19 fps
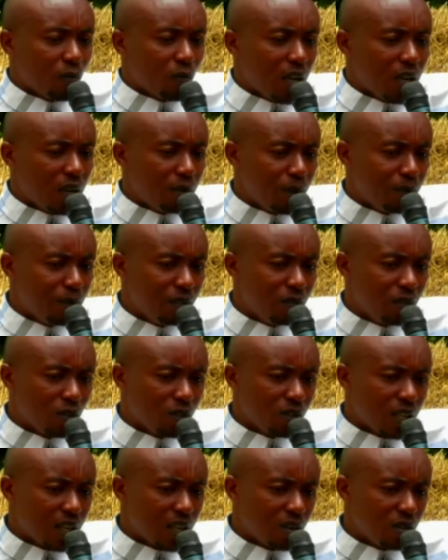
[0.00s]
believe
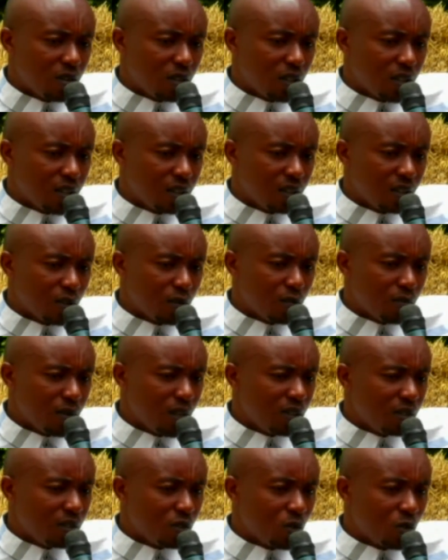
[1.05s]
also around, I think
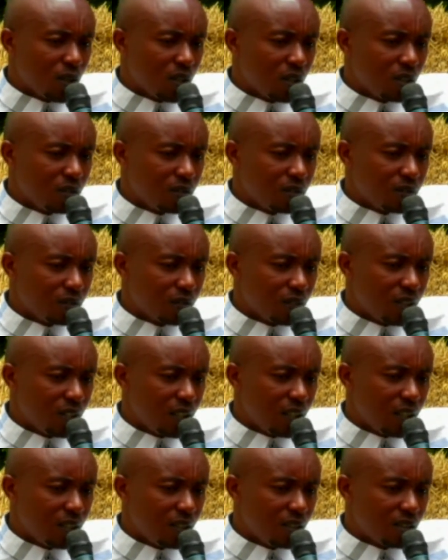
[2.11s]
Matthew 12,
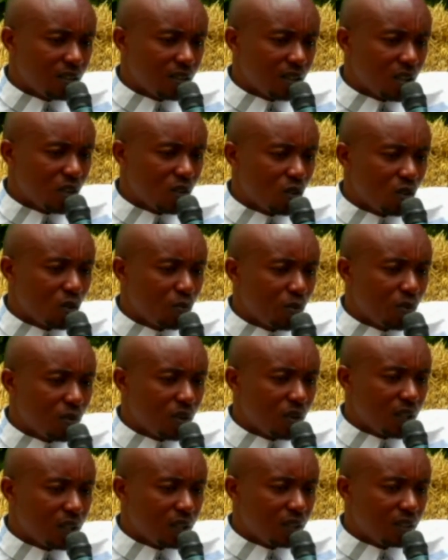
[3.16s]
there is a group
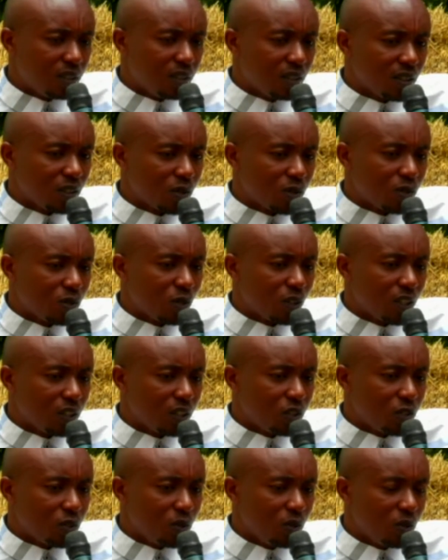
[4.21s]
that Jesus was talking
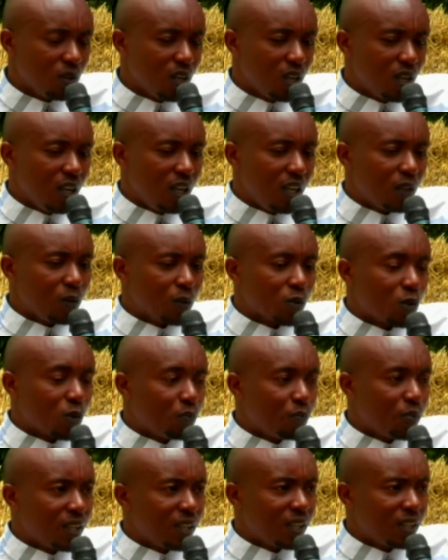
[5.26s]
to, and he was
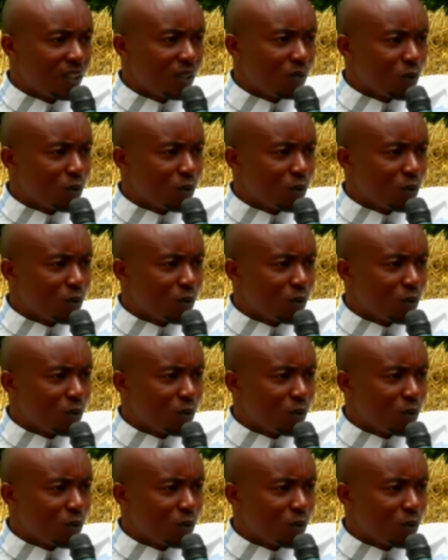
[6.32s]
comparing them to